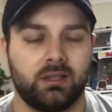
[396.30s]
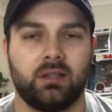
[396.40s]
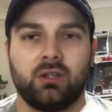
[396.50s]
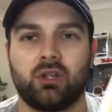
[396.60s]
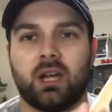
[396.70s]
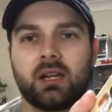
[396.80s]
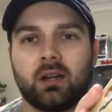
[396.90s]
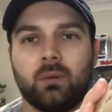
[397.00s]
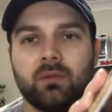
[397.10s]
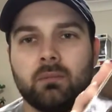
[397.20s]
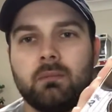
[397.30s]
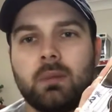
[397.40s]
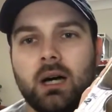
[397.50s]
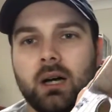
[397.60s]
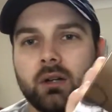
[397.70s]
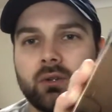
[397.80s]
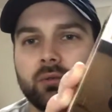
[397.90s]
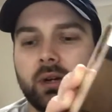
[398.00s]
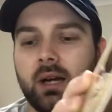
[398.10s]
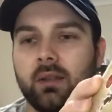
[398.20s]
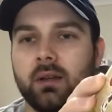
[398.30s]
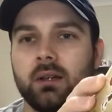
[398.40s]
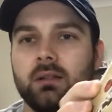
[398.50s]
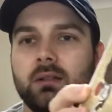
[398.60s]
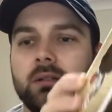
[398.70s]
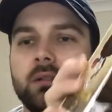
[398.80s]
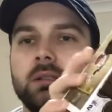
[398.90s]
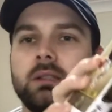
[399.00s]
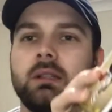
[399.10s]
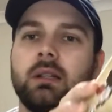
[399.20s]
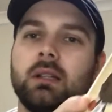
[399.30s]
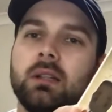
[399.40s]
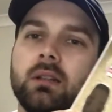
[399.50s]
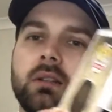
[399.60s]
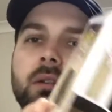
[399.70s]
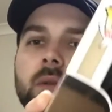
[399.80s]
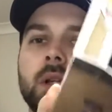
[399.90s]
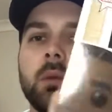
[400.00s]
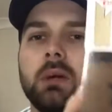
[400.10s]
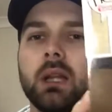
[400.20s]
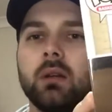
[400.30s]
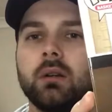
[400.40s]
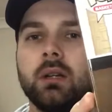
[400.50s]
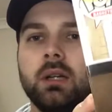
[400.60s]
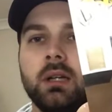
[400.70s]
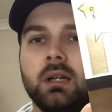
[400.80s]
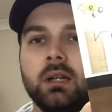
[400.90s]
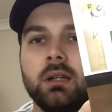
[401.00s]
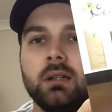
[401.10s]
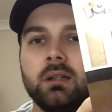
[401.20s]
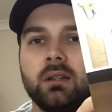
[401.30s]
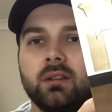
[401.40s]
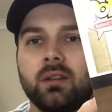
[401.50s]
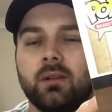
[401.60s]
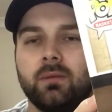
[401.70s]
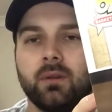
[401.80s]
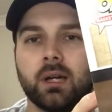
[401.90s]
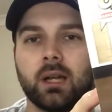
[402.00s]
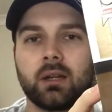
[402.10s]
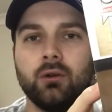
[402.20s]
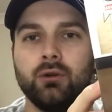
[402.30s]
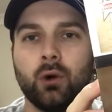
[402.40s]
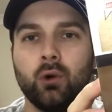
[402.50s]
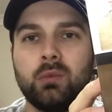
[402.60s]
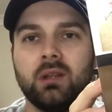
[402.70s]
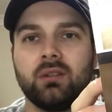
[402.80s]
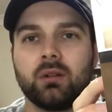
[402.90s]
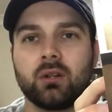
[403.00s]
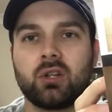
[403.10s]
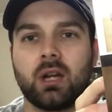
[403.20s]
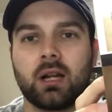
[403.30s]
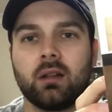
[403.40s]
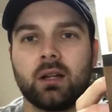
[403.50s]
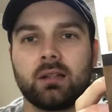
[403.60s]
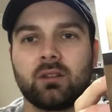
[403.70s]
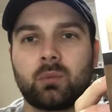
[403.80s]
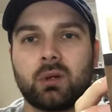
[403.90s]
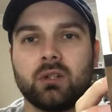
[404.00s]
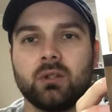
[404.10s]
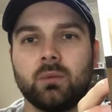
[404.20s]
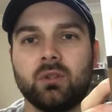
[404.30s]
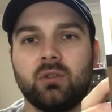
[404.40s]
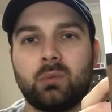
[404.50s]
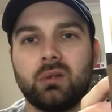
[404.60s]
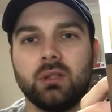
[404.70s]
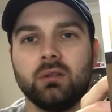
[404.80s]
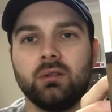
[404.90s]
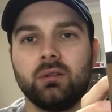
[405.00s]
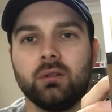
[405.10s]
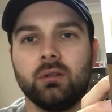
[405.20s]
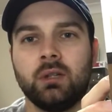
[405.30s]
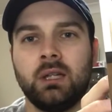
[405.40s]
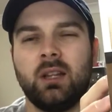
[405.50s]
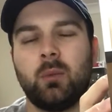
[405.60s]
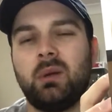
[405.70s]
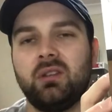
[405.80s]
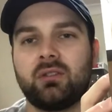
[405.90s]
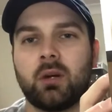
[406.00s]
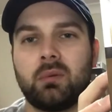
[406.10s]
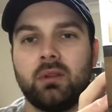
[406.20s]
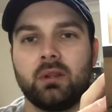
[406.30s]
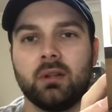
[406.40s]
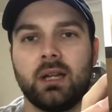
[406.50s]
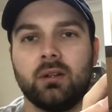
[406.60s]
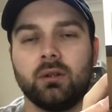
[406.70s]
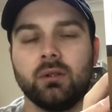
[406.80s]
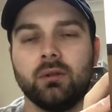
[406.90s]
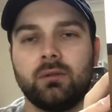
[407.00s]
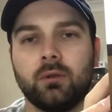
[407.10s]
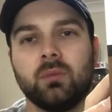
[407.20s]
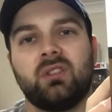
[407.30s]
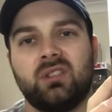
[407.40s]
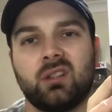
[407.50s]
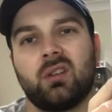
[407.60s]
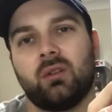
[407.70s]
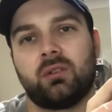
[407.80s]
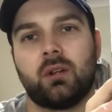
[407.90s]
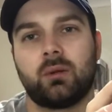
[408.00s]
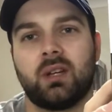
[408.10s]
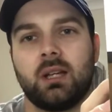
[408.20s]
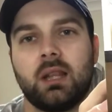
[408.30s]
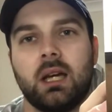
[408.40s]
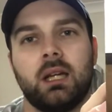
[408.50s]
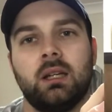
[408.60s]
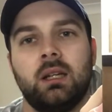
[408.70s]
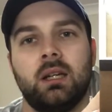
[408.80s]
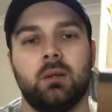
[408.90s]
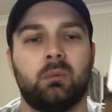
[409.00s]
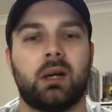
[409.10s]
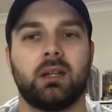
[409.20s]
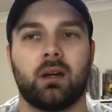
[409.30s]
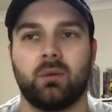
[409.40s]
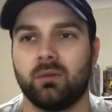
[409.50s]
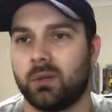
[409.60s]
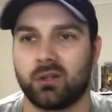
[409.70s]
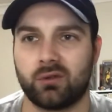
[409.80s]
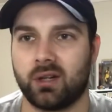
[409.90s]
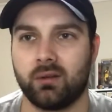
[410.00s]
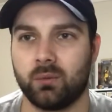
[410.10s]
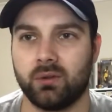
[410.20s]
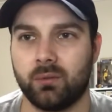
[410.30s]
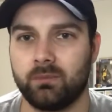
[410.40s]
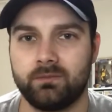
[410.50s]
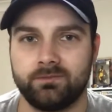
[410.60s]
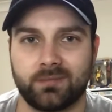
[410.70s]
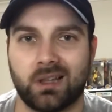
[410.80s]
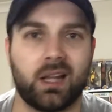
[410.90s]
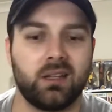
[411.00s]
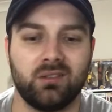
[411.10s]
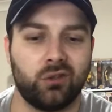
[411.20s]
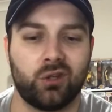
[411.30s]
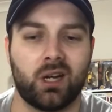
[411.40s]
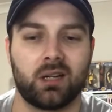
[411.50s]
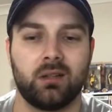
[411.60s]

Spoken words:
Shaq I would have much rather, let's see, get a better look. He's got that very like dopey sort of Shaq-like expression, which is pretty good too. The pinstripe on the Orlando uniforms are sick though, so I'll take that. But yeah, I would have much rather it was a latest Shaq,